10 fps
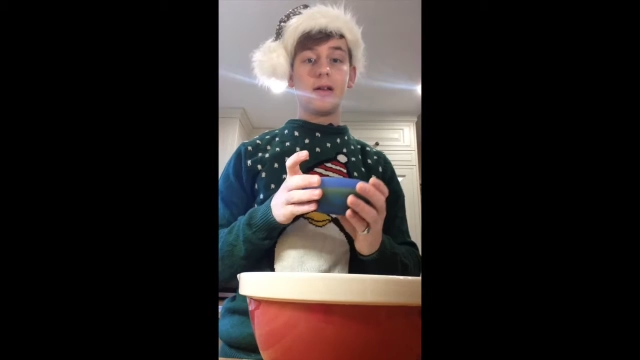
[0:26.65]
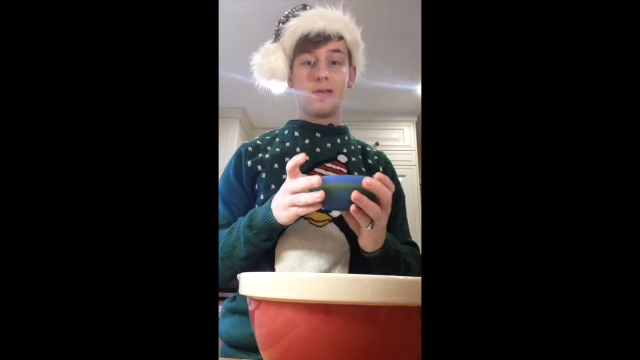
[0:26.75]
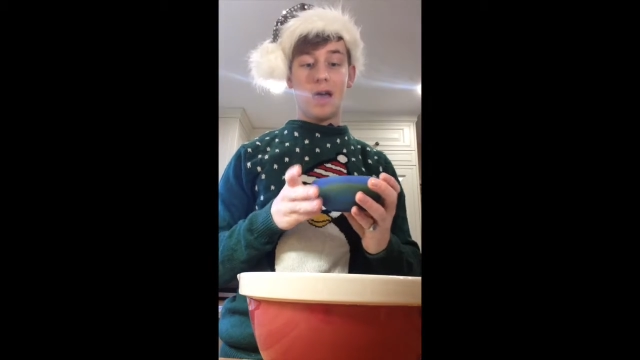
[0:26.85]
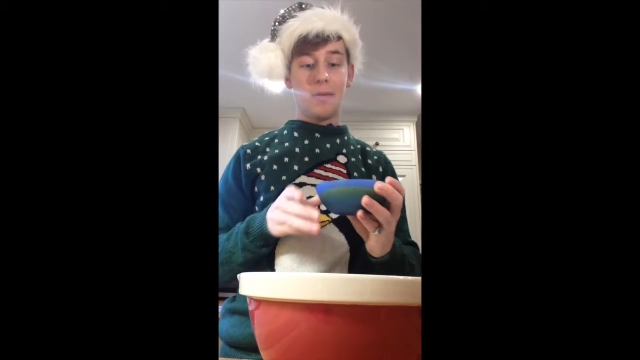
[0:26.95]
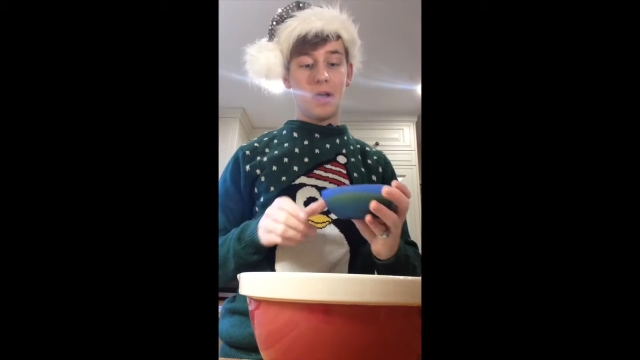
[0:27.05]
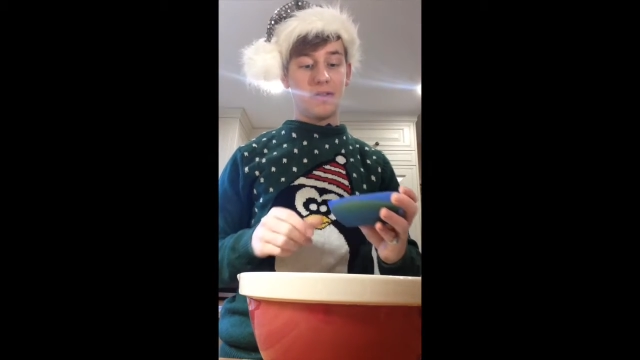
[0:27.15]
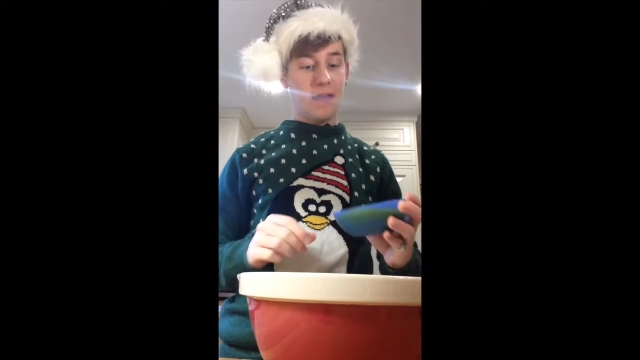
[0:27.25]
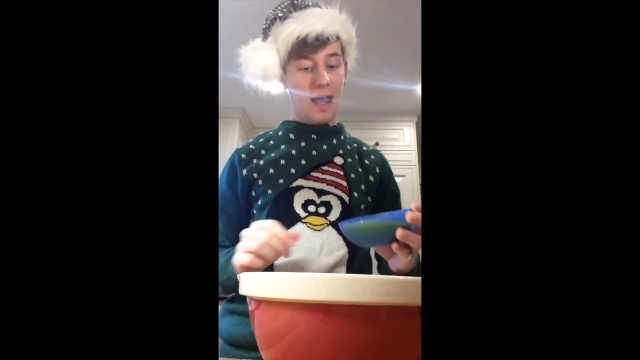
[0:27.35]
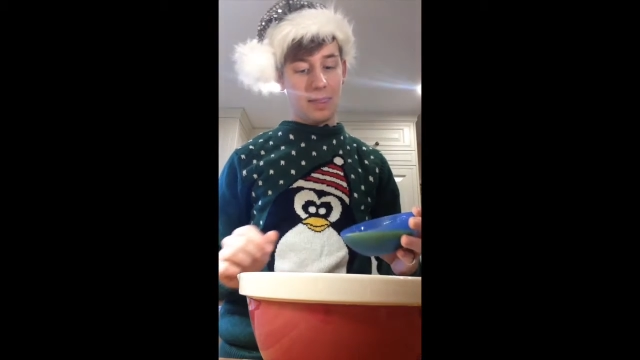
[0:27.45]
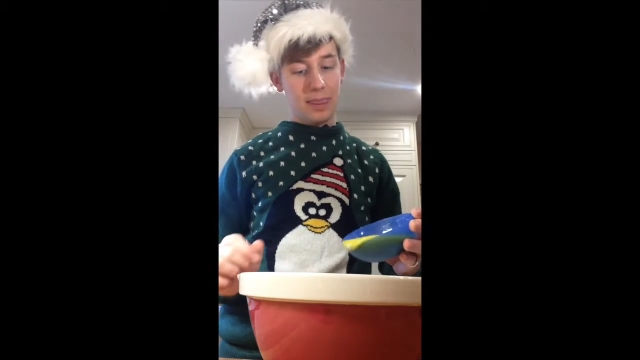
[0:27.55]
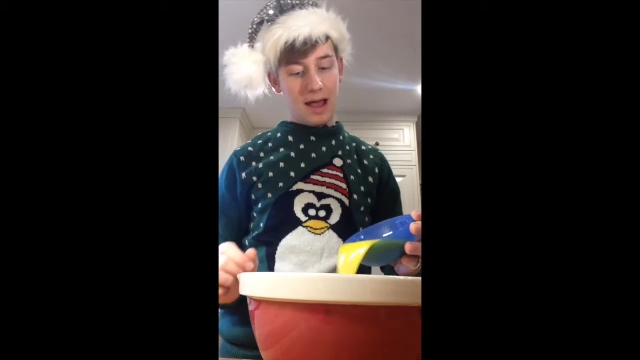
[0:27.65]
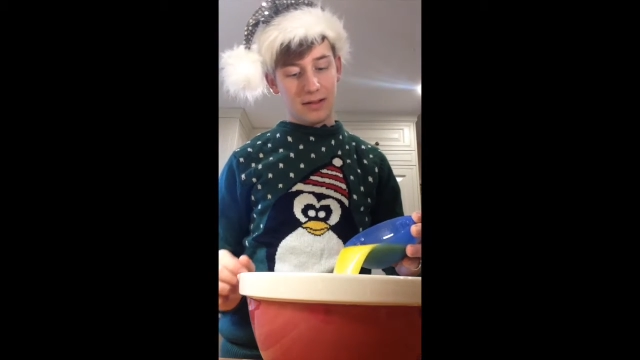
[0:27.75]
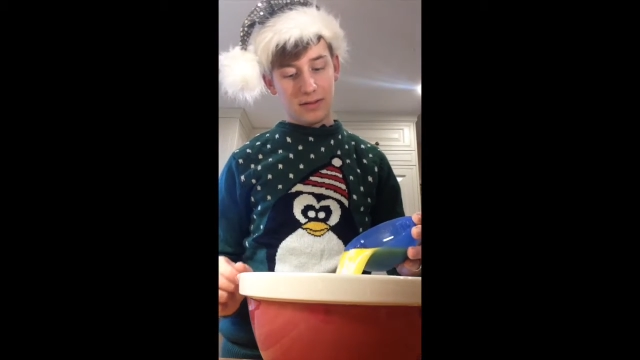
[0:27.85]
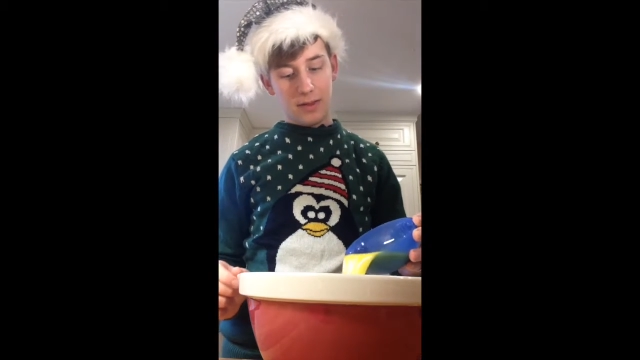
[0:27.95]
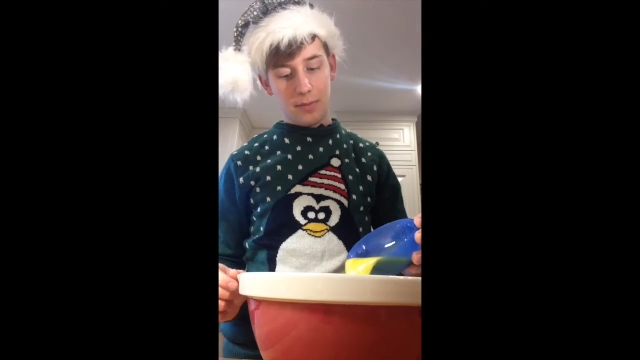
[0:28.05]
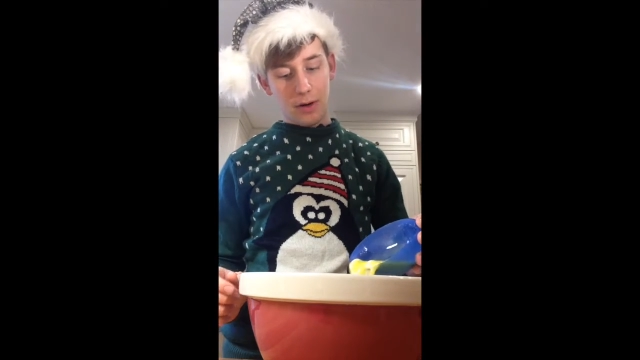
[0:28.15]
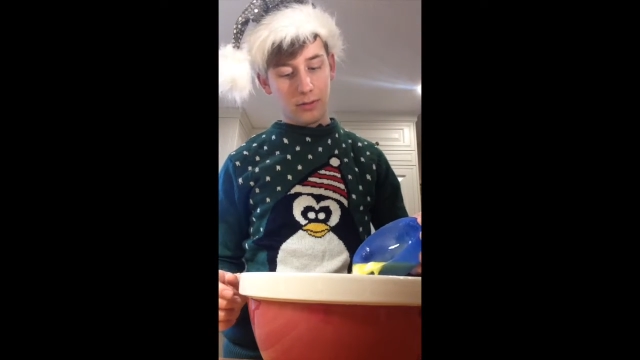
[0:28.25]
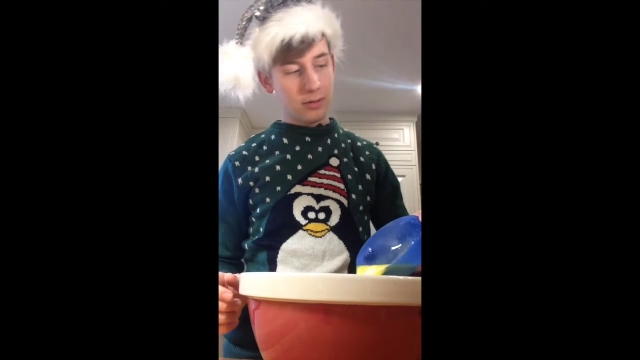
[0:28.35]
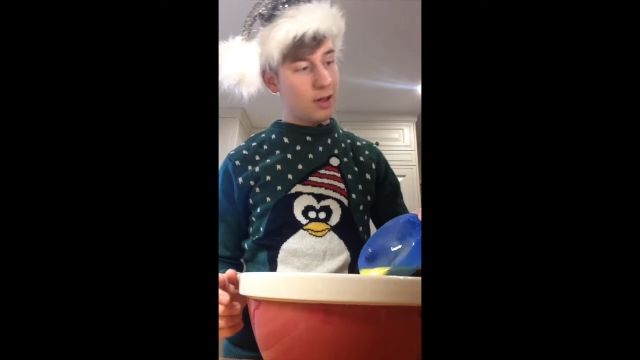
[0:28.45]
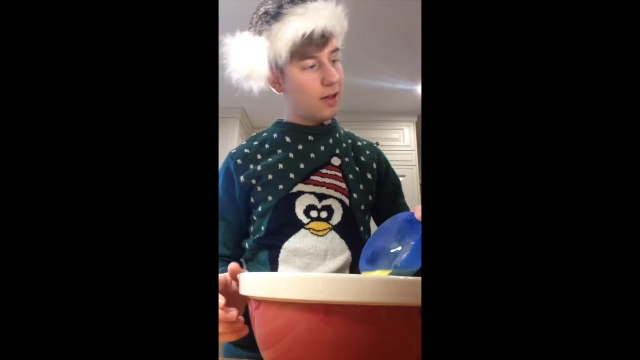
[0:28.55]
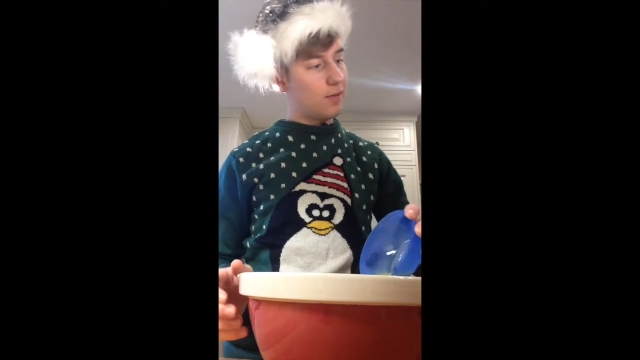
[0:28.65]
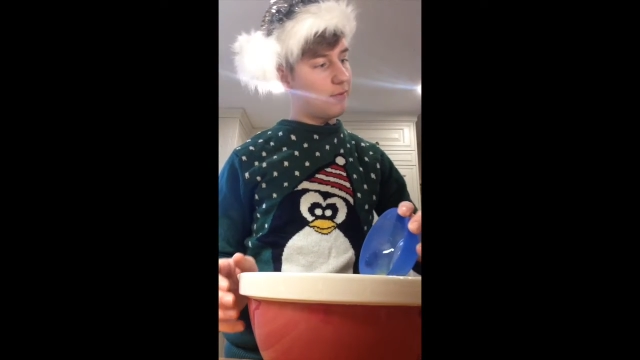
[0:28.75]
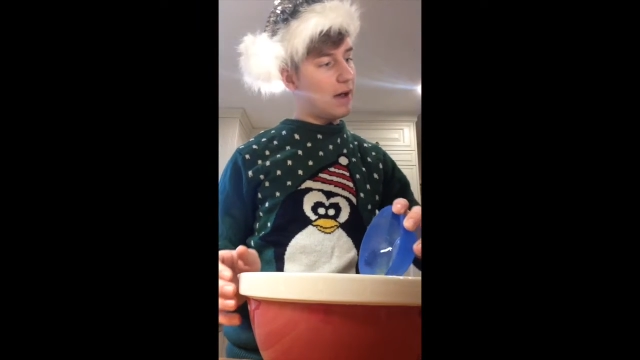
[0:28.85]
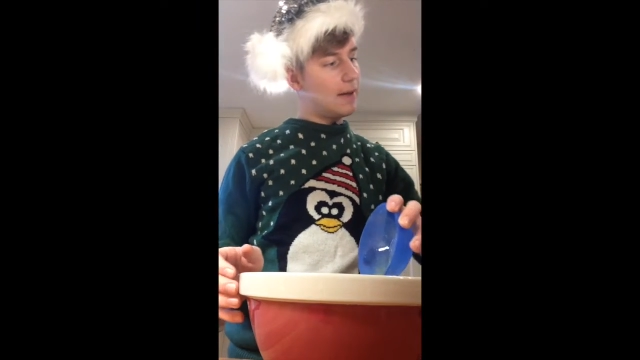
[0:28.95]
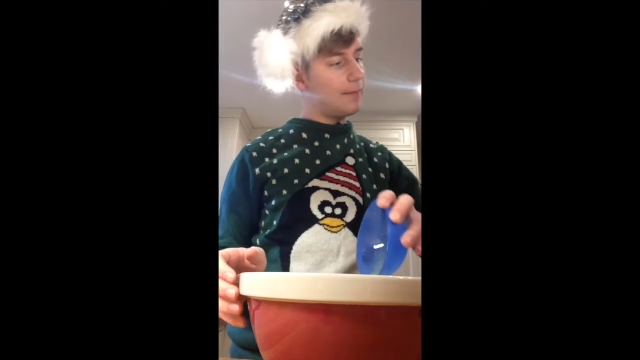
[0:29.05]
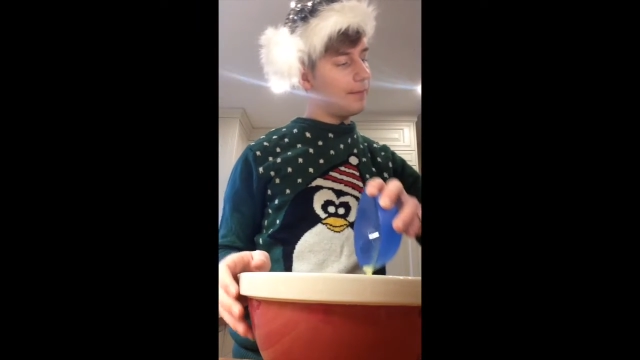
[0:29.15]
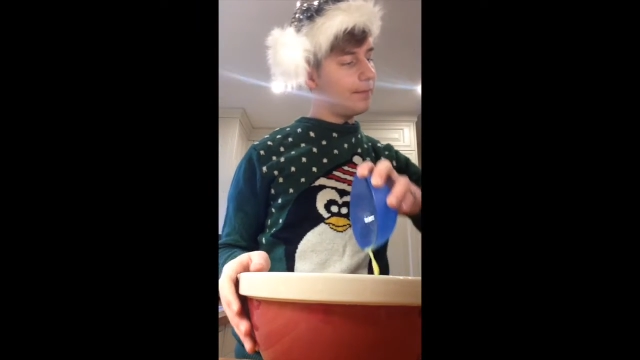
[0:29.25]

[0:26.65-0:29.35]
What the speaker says: so I'm going to add that to the bowl as well.